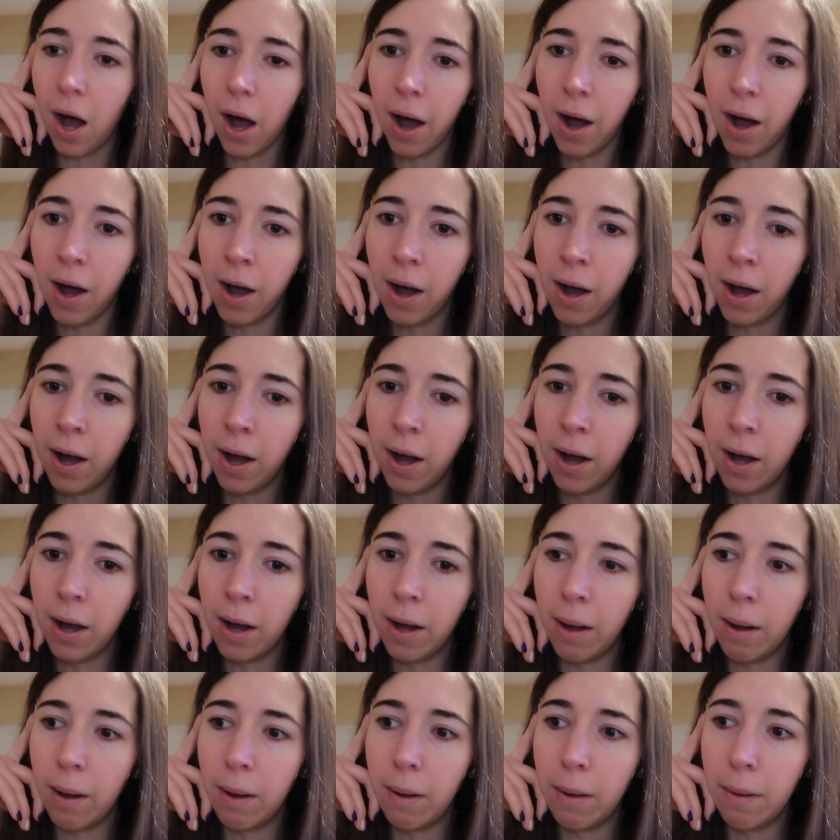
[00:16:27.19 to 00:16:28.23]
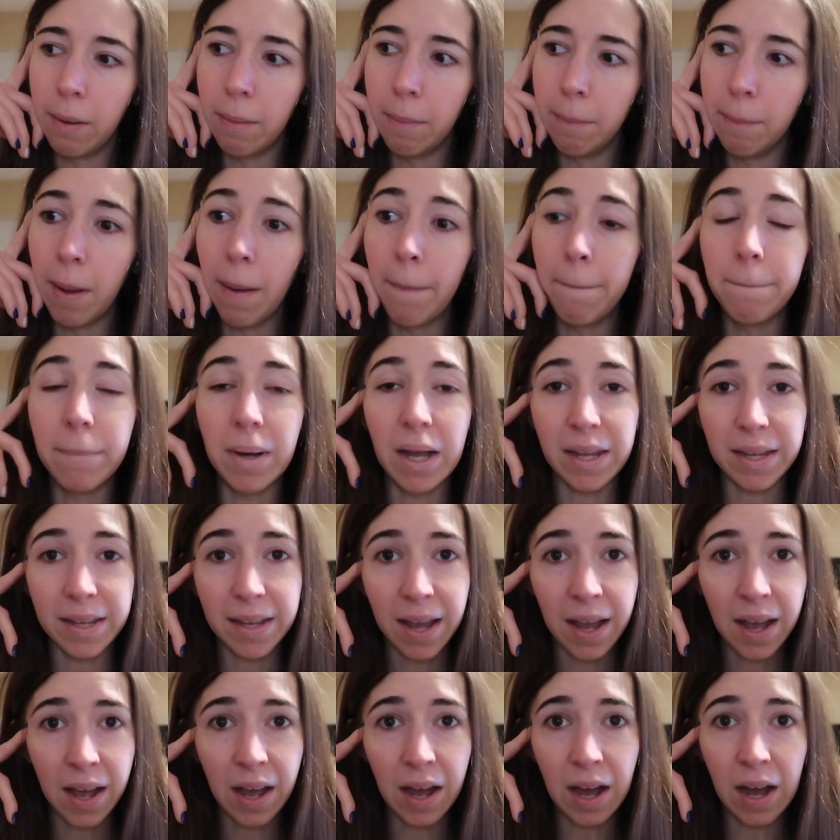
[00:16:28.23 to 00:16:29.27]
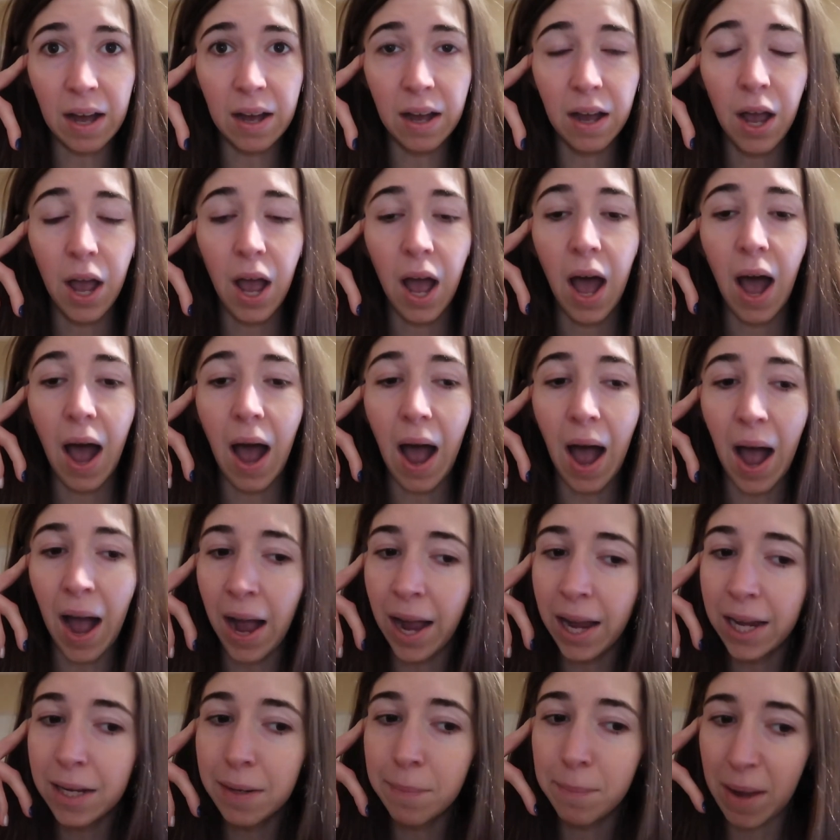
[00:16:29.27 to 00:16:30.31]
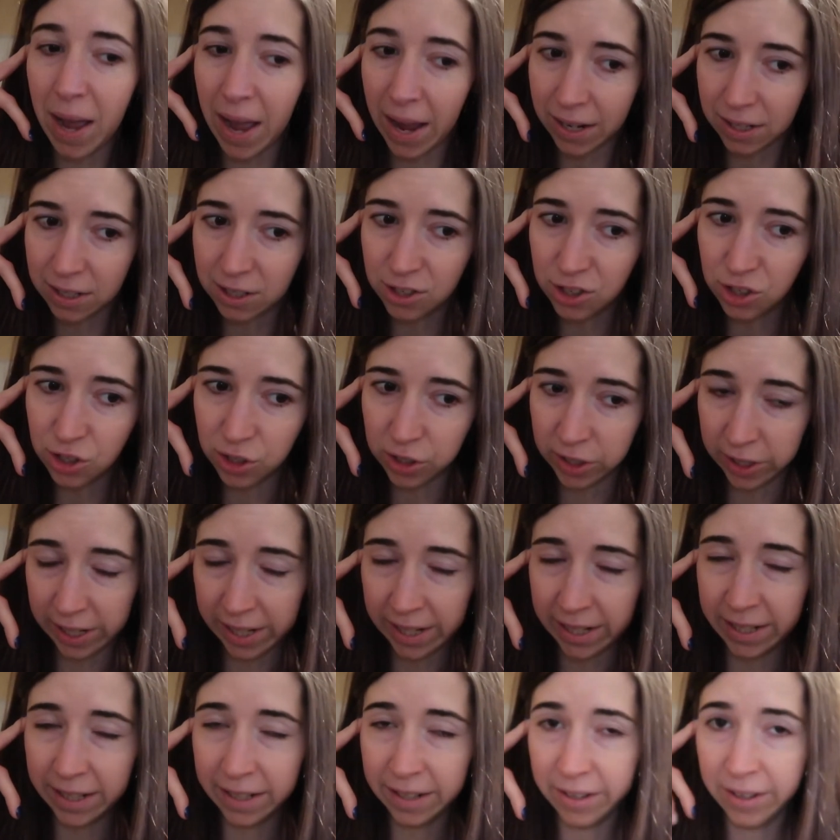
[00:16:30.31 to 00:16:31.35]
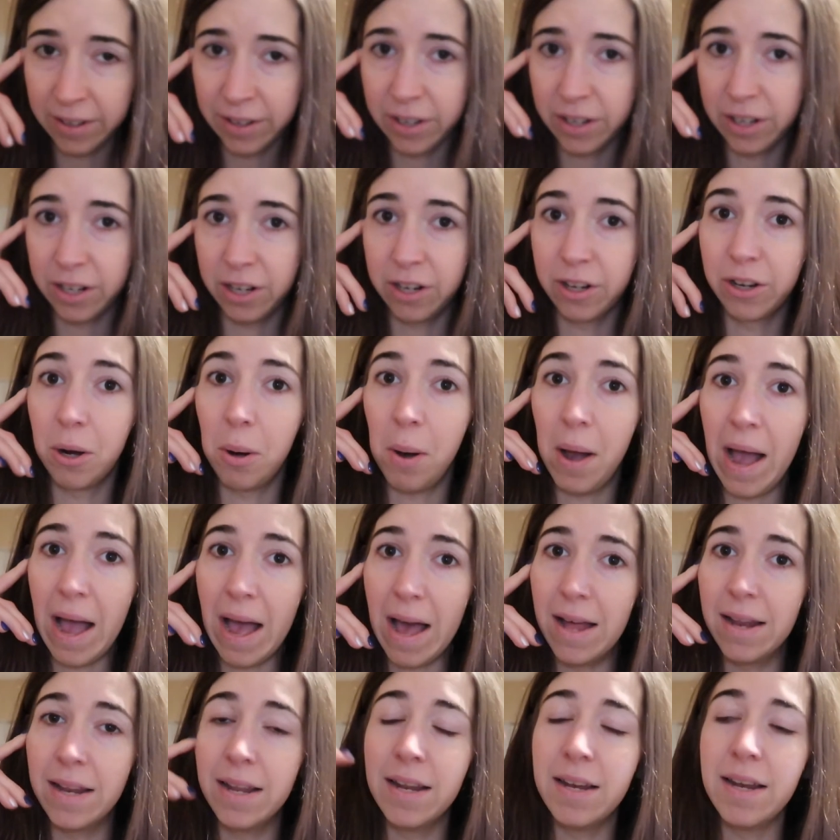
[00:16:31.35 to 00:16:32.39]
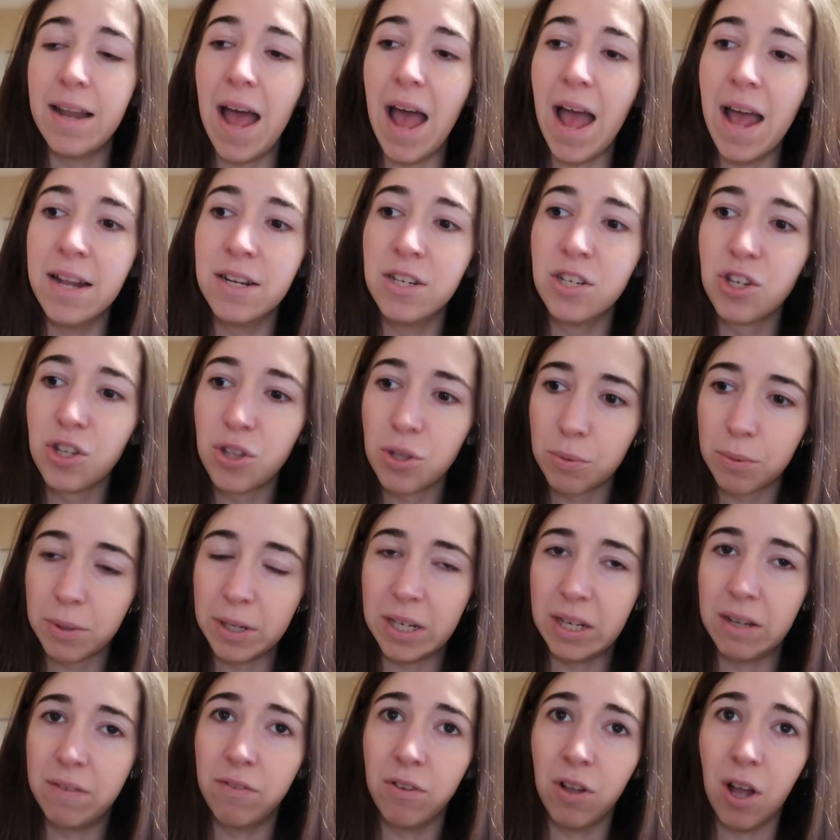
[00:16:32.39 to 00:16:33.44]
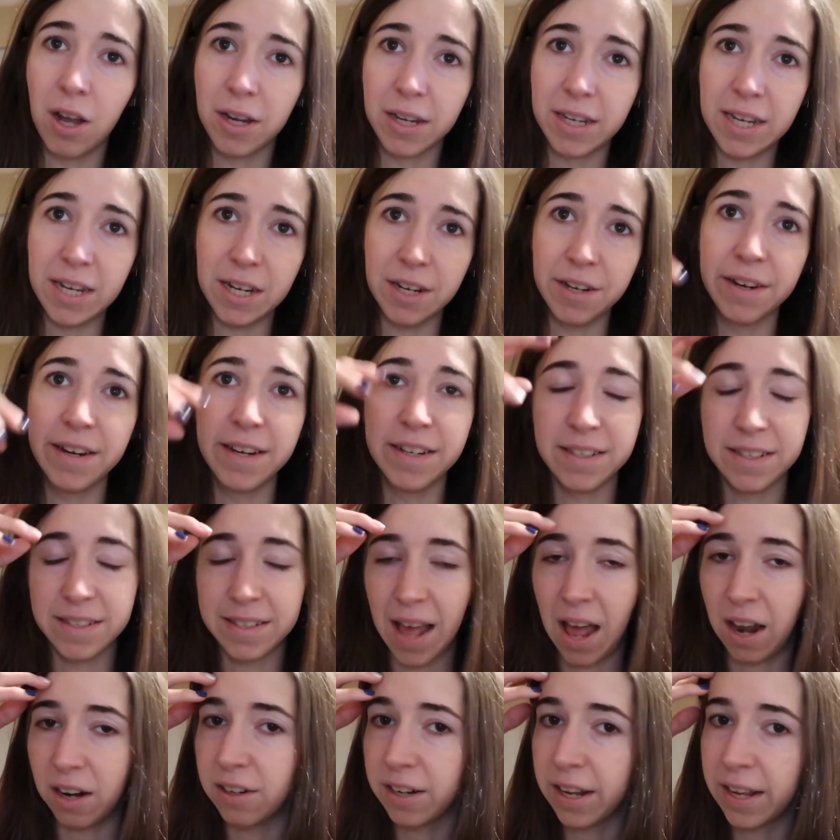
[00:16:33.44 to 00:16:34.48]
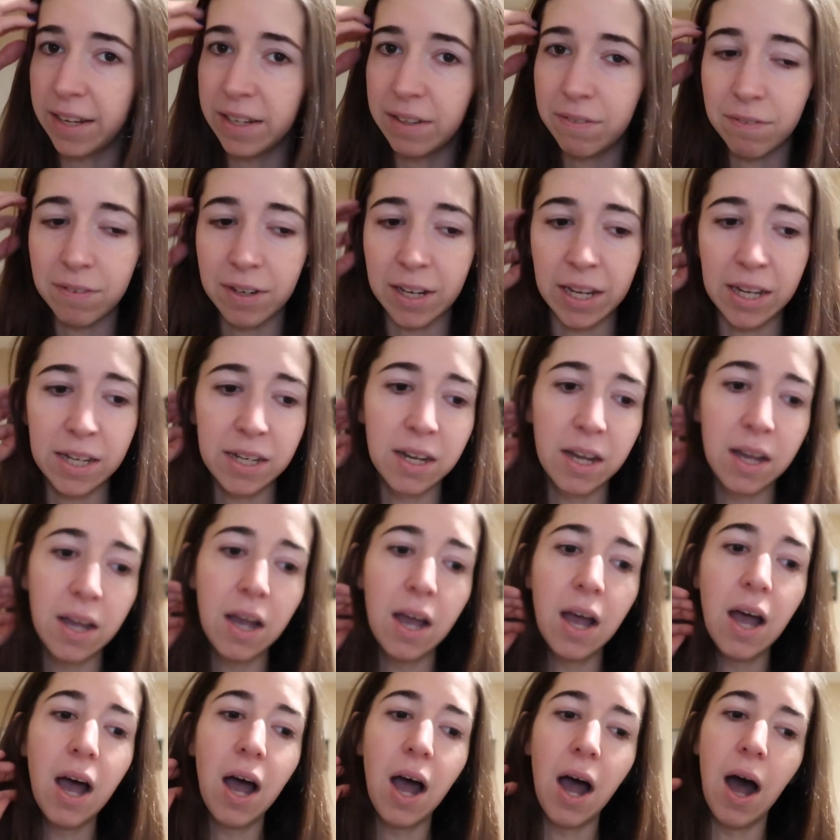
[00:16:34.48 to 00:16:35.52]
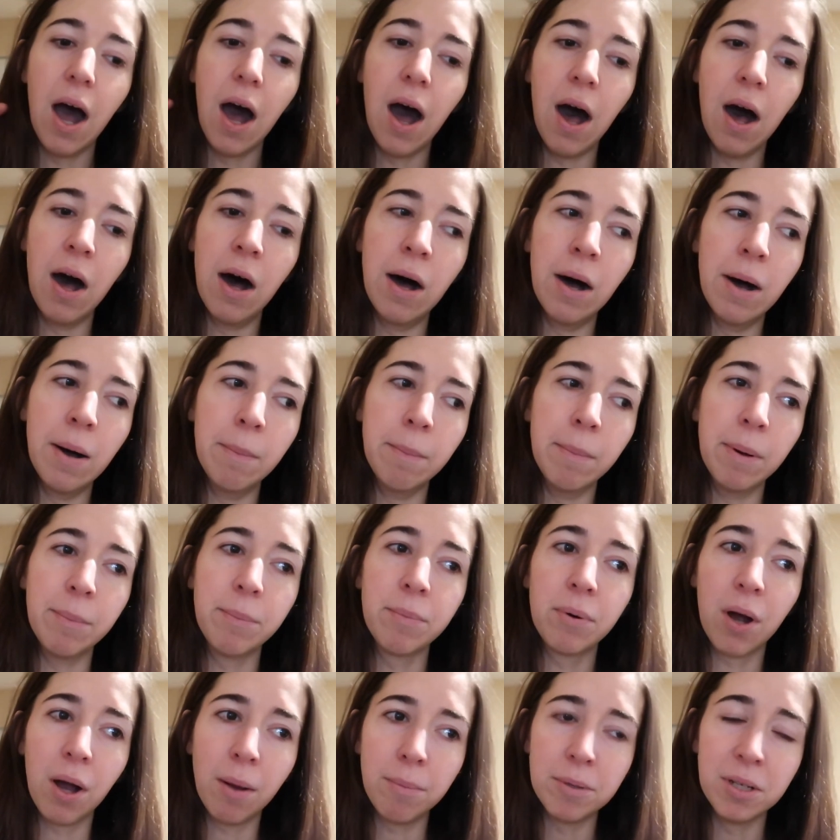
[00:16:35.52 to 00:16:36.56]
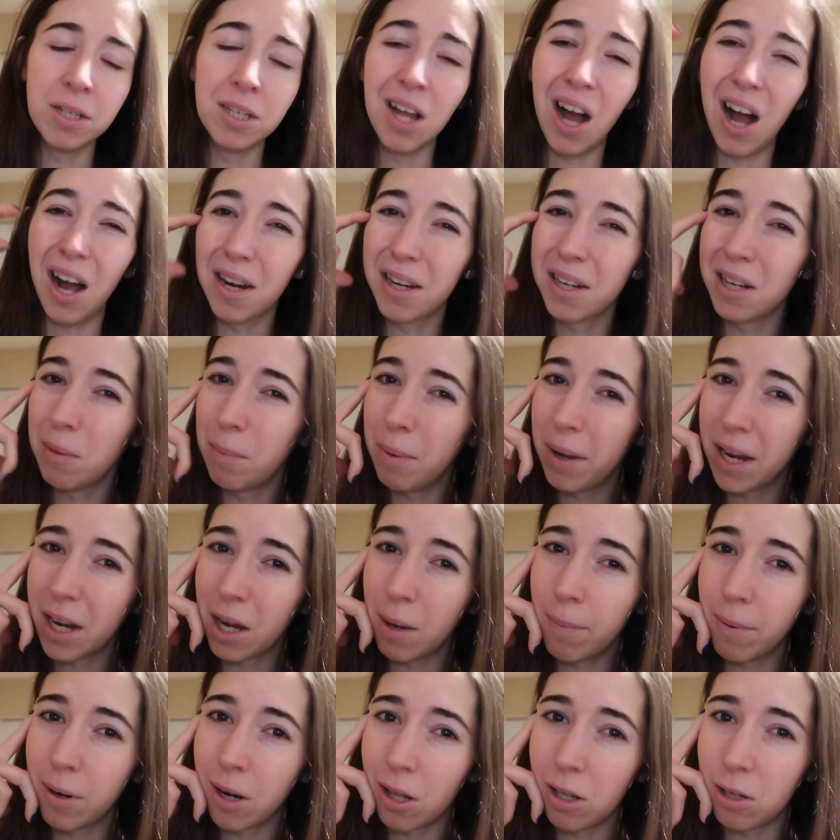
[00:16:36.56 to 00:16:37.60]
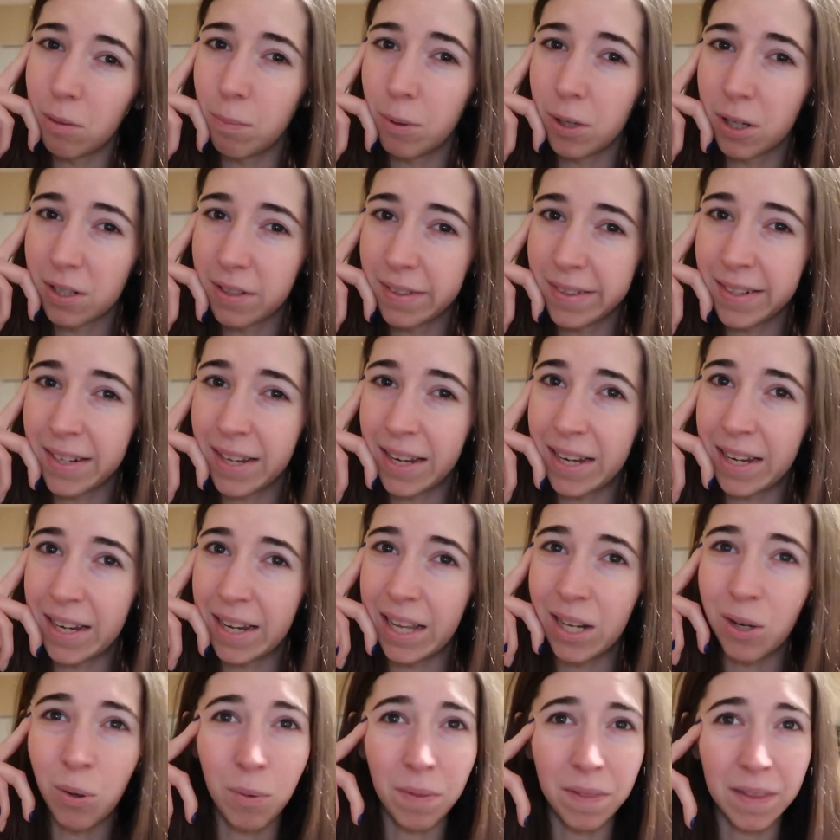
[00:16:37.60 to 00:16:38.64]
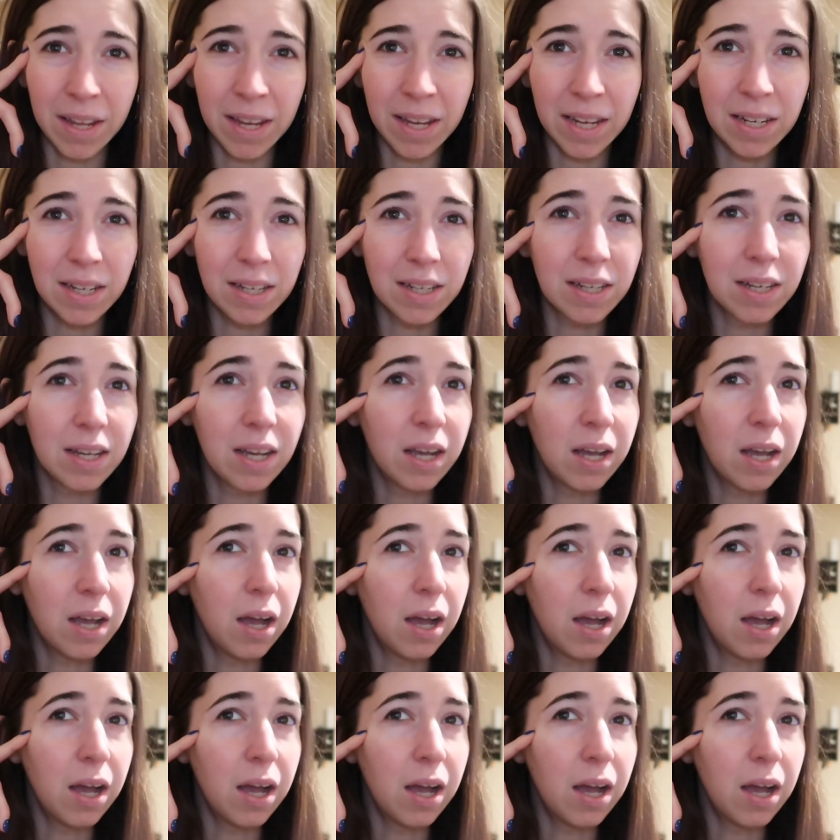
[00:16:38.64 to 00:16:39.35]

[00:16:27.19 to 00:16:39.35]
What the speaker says: But yeah, I am actually gonna go ahead and end the reading vlog here. It's Saturday evening. I'm probably not gonna pick up another book tonight, I don't think,